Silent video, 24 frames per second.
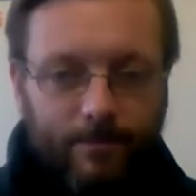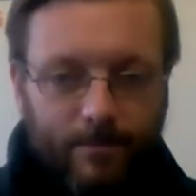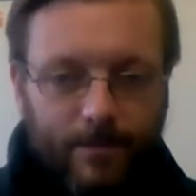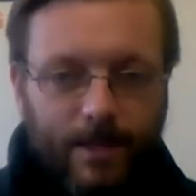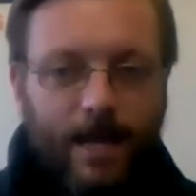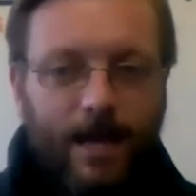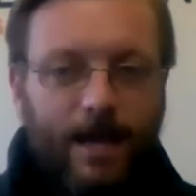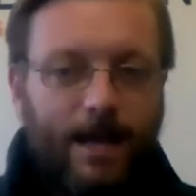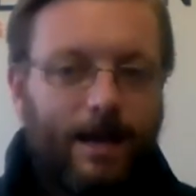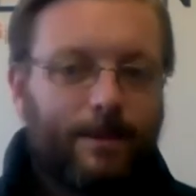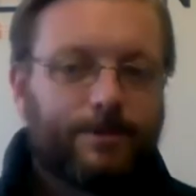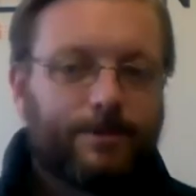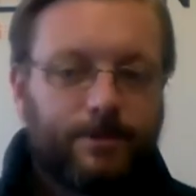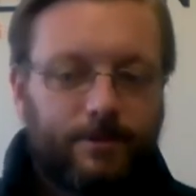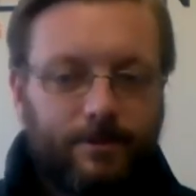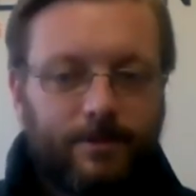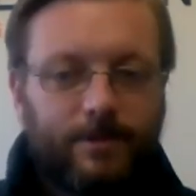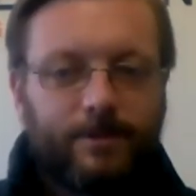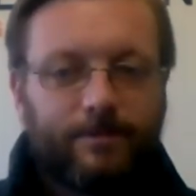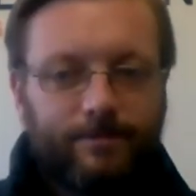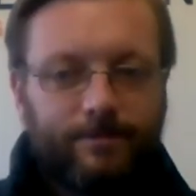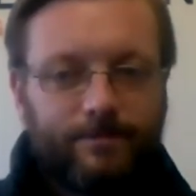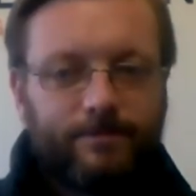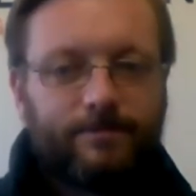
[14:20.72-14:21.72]
Yeah, I think
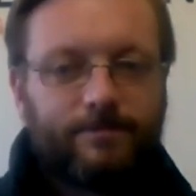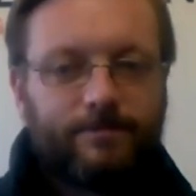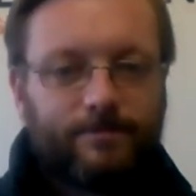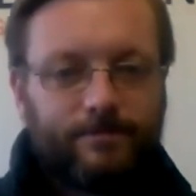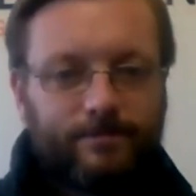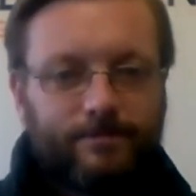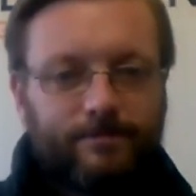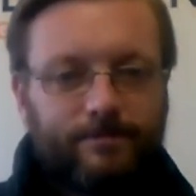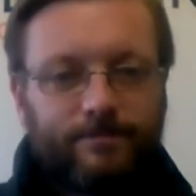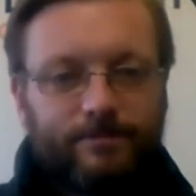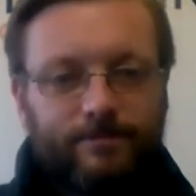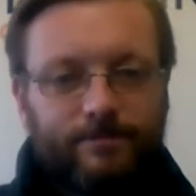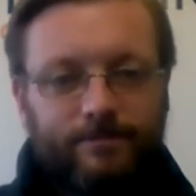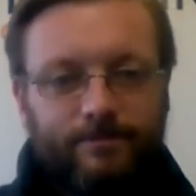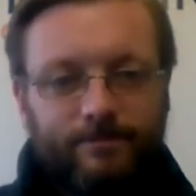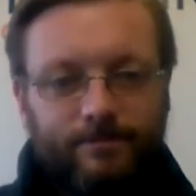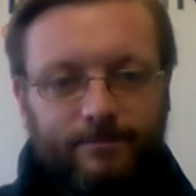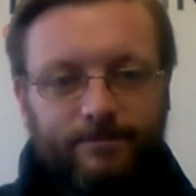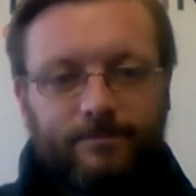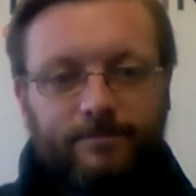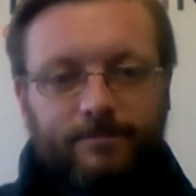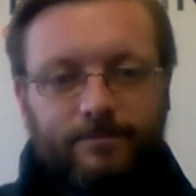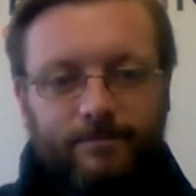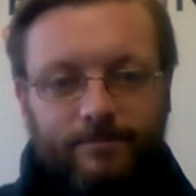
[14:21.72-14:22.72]
people
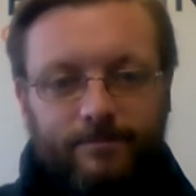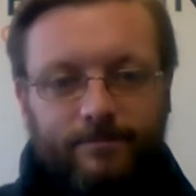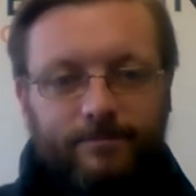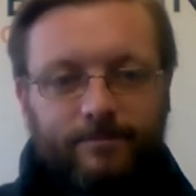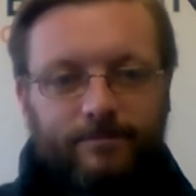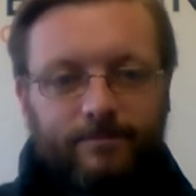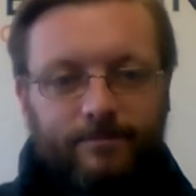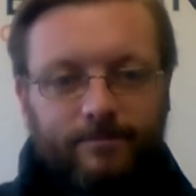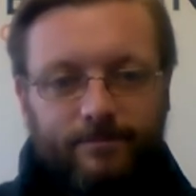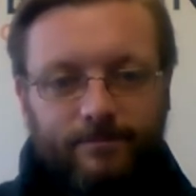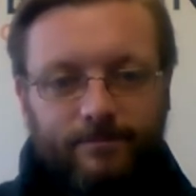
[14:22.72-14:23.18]
have adjusted